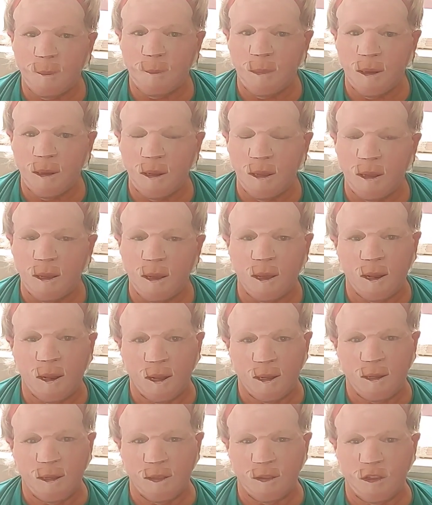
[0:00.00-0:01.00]
of money, and
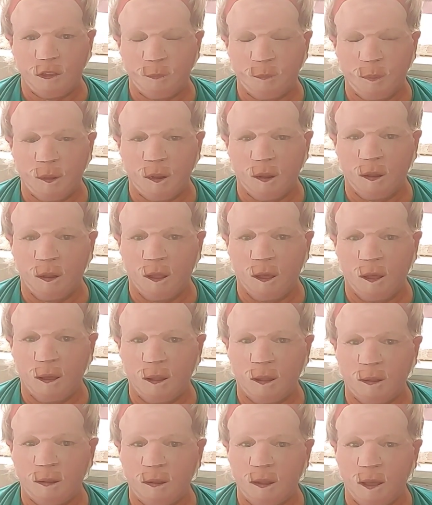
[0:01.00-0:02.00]
I did spend a
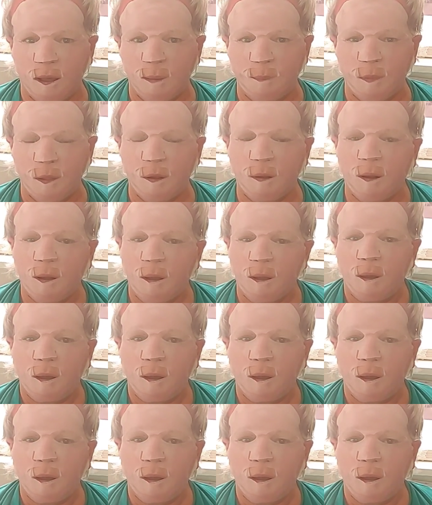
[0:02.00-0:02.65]
lot of time there,